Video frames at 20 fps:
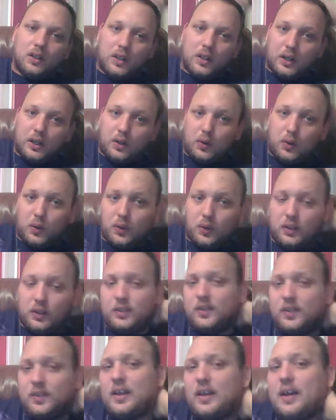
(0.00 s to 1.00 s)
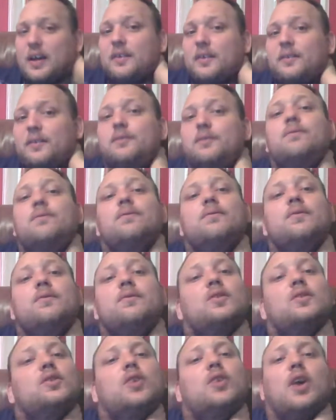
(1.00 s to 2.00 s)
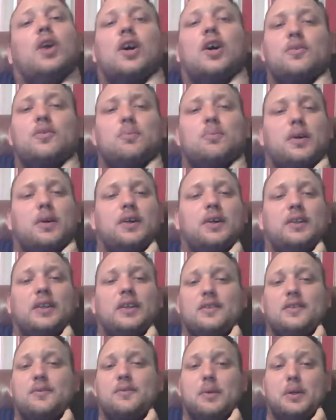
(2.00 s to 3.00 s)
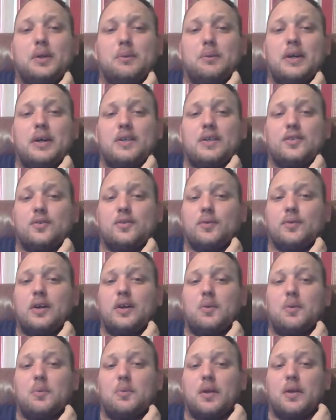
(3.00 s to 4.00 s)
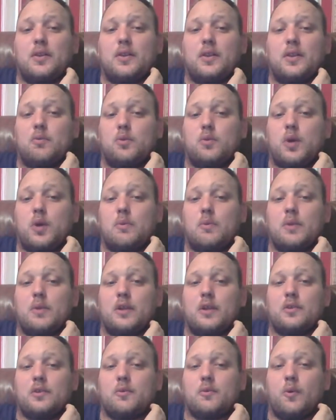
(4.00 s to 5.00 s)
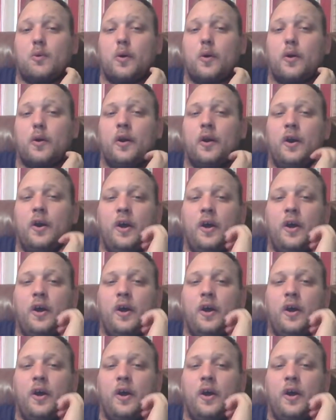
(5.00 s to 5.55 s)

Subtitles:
and according to that cross bug that's being passed around about them dropping that support,